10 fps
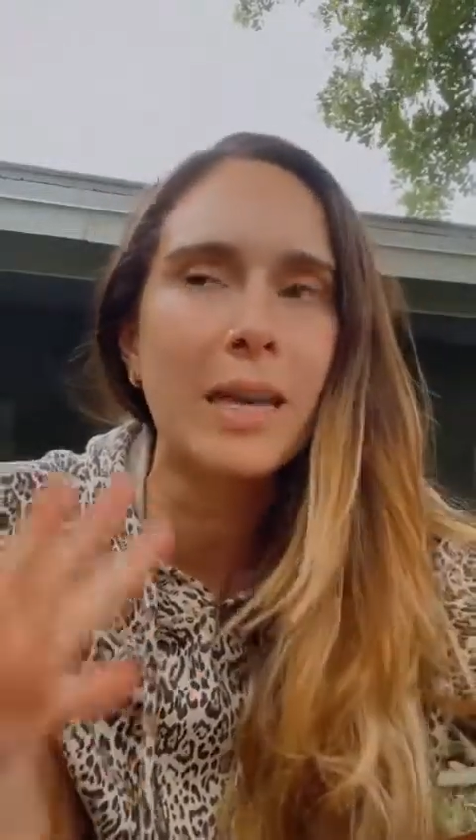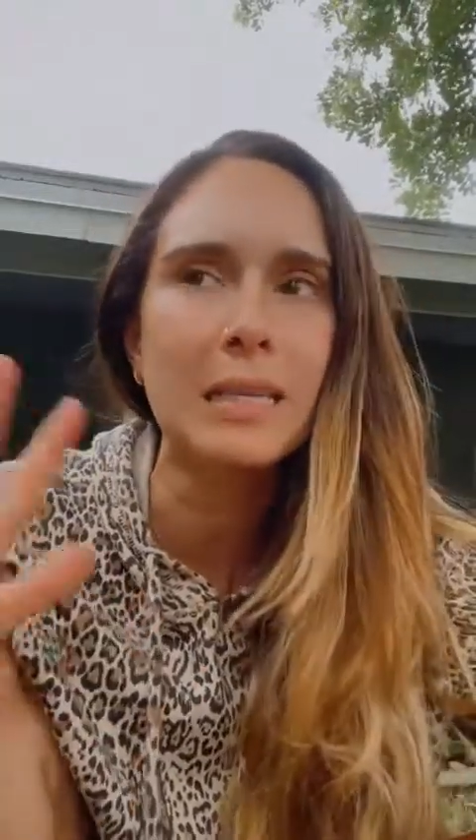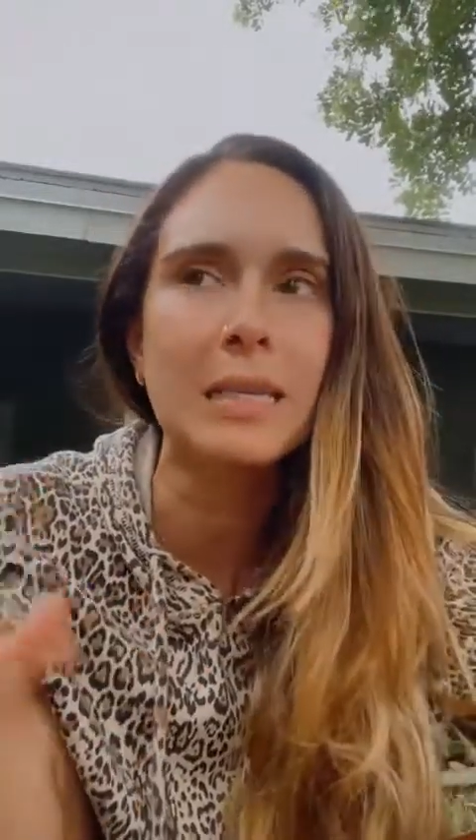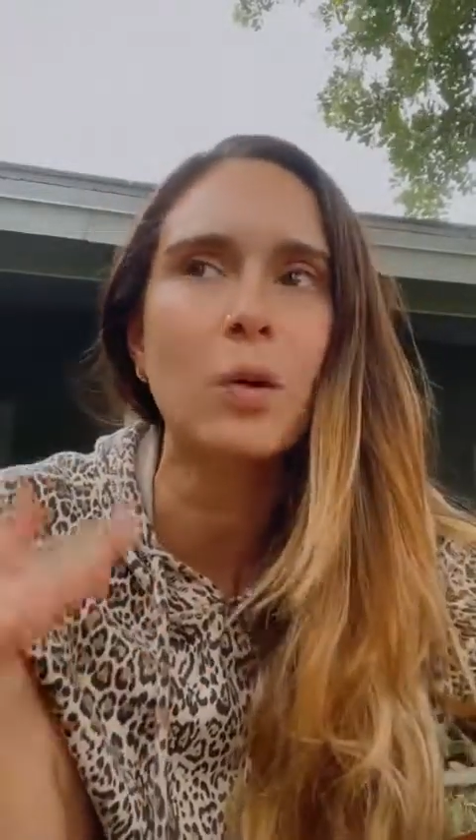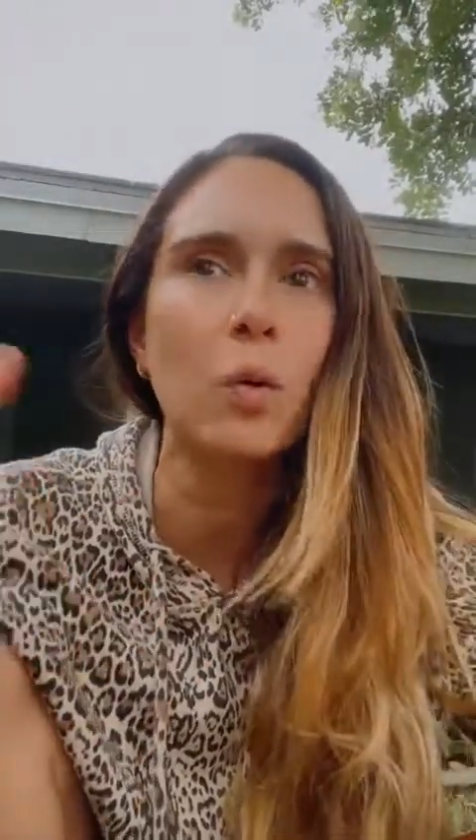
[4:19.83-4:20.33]

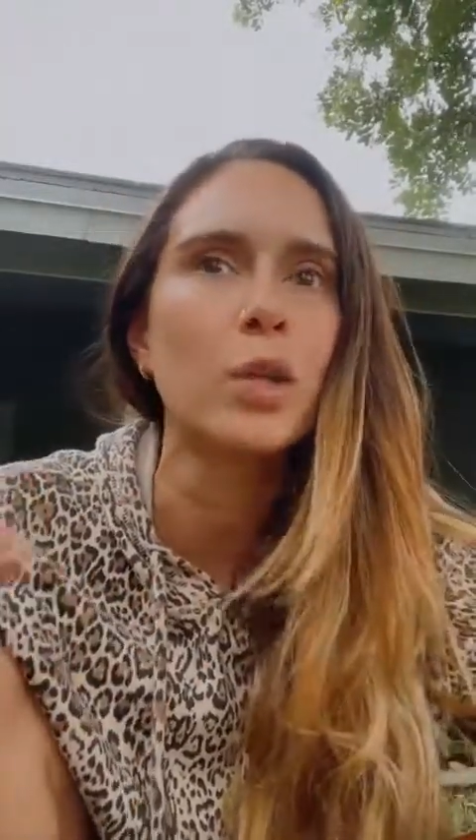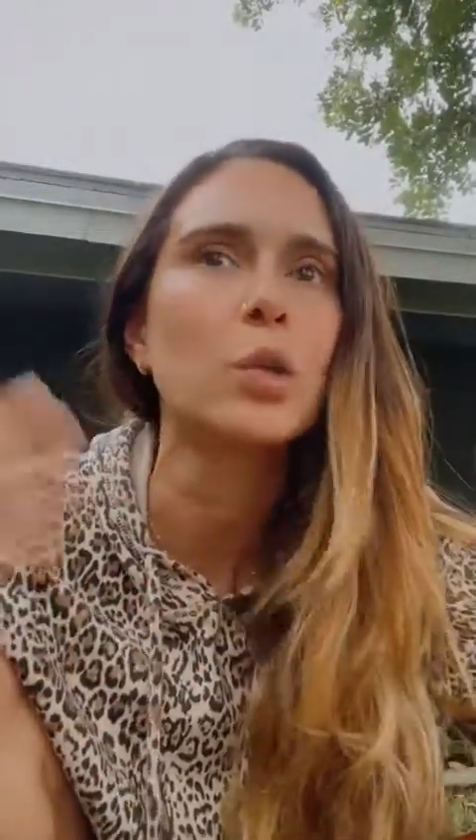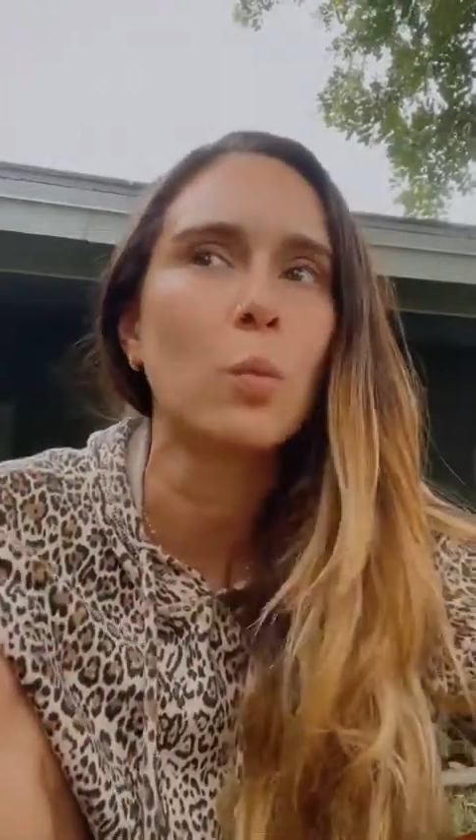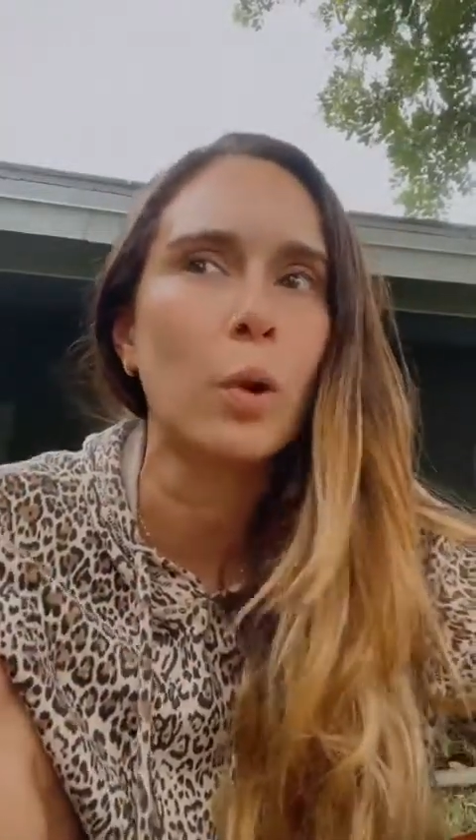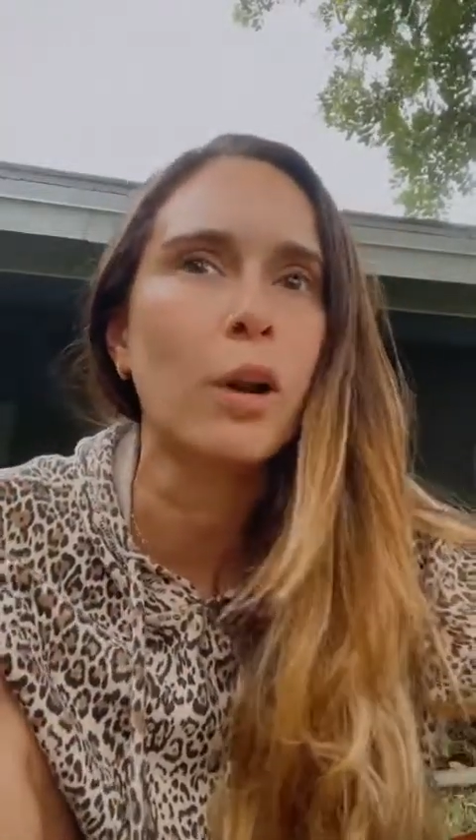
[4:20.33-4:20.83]
isn't going
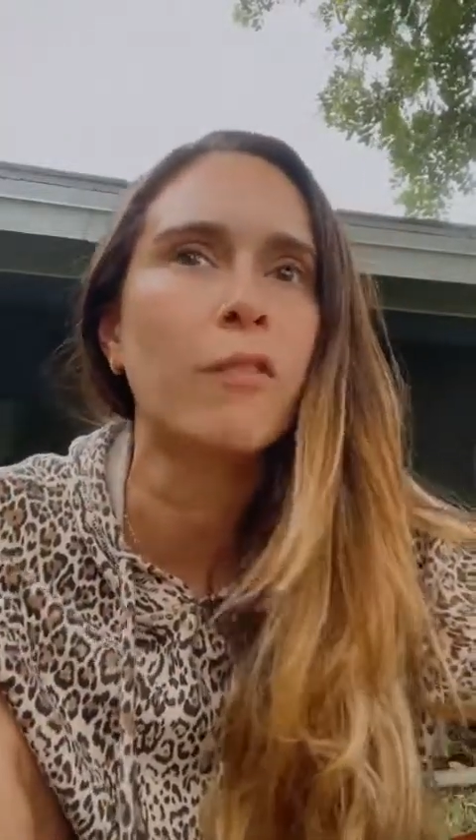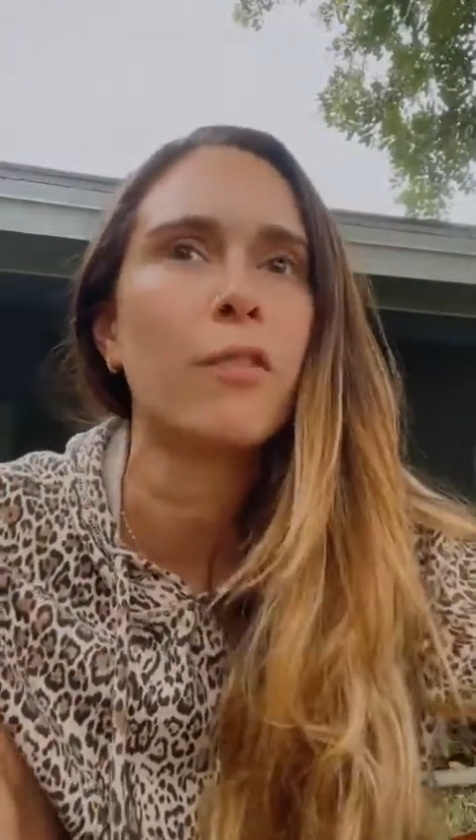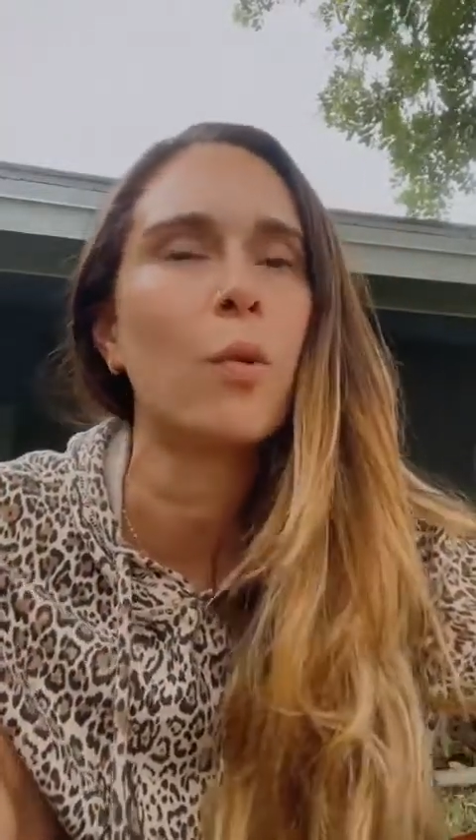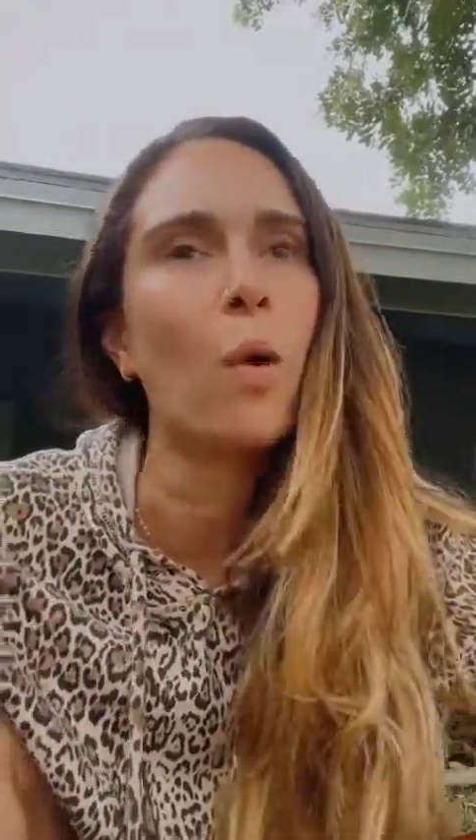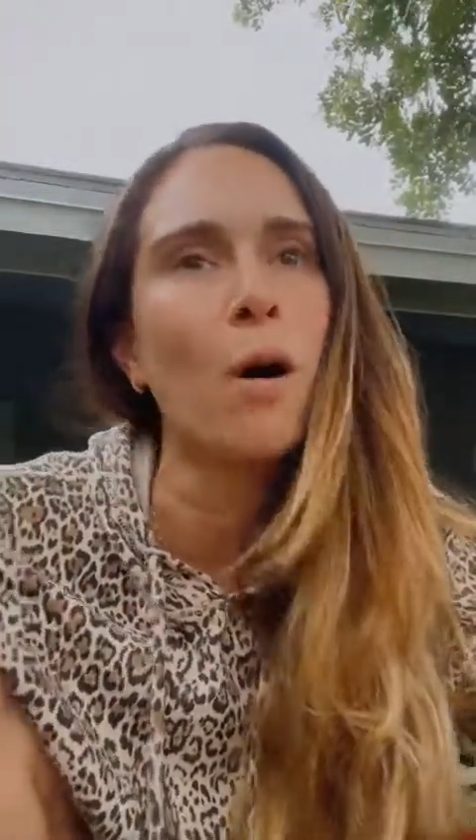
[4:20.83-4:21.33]
to work for
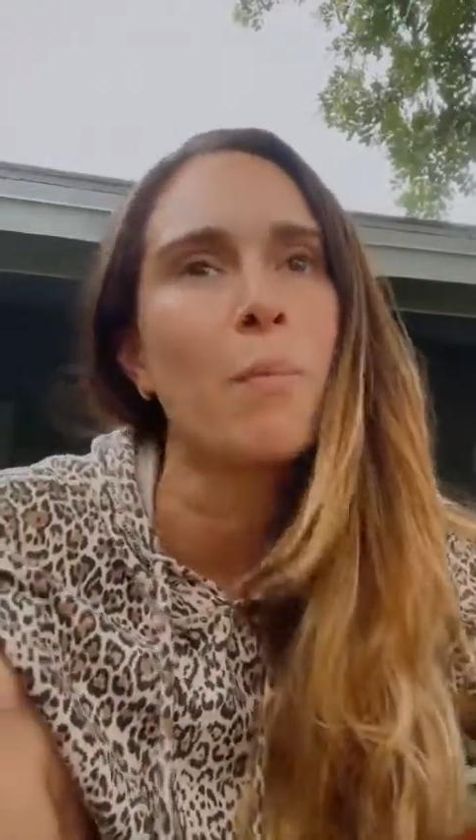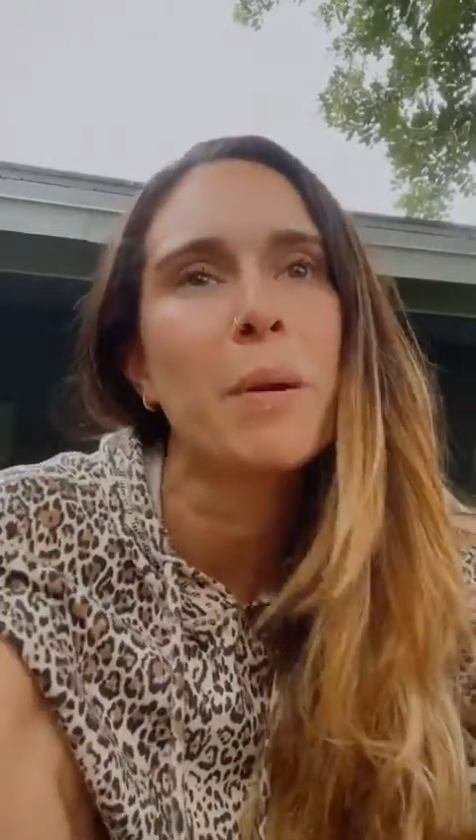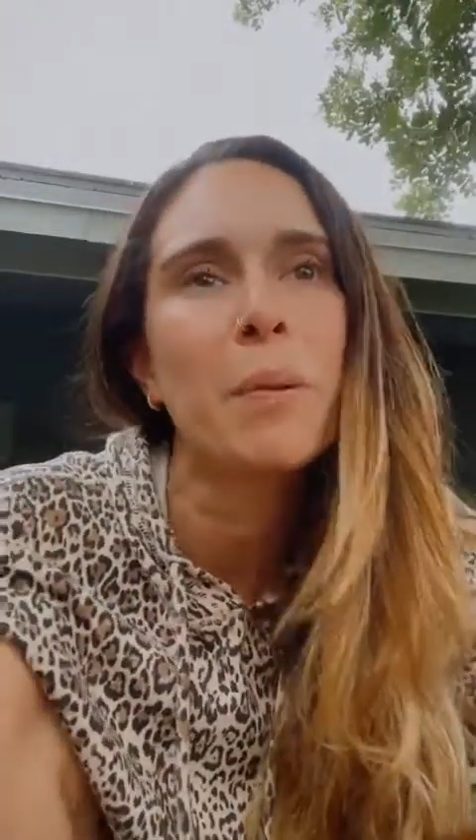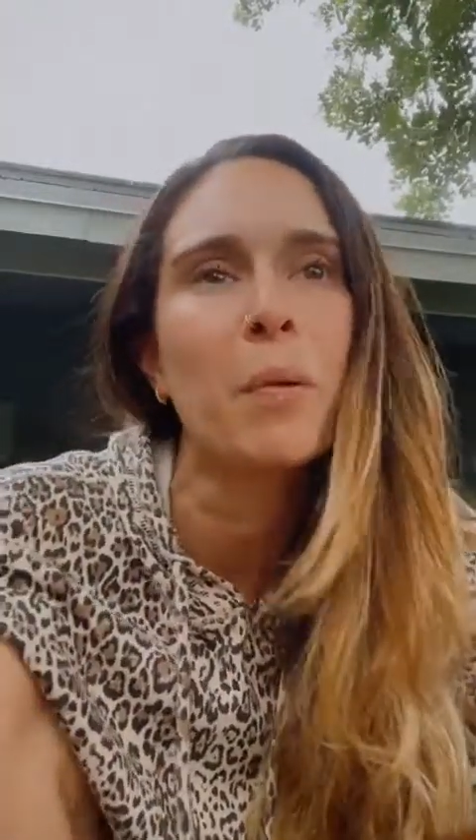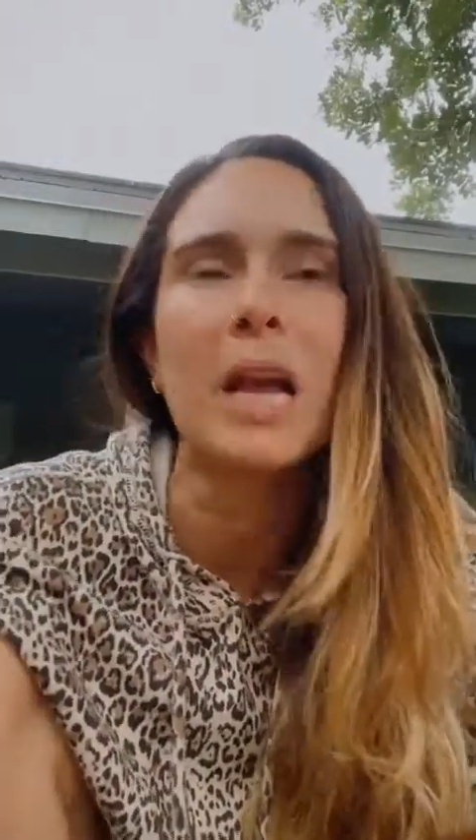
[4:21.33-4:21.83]
the
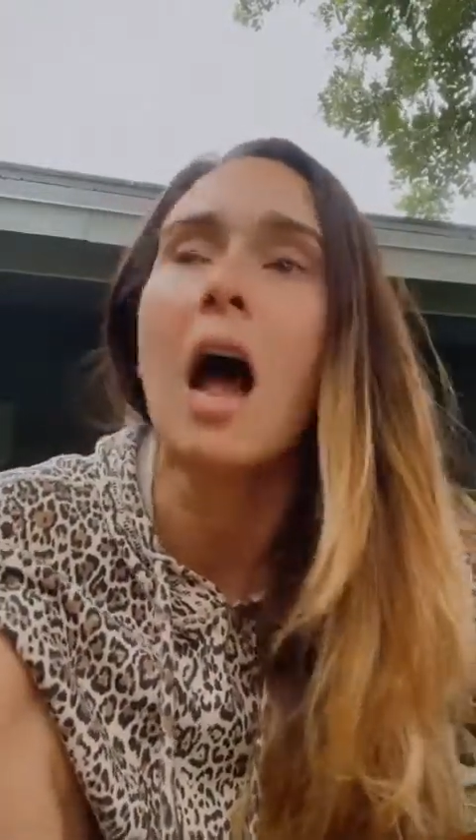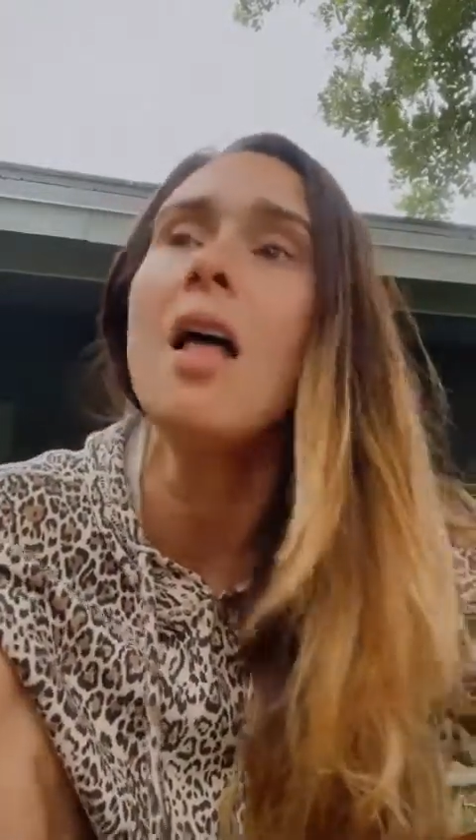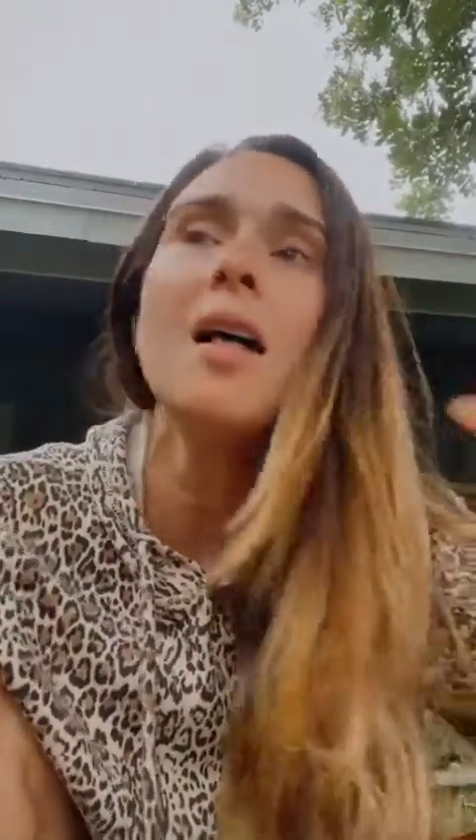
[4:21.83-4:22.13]
wallpaper we got.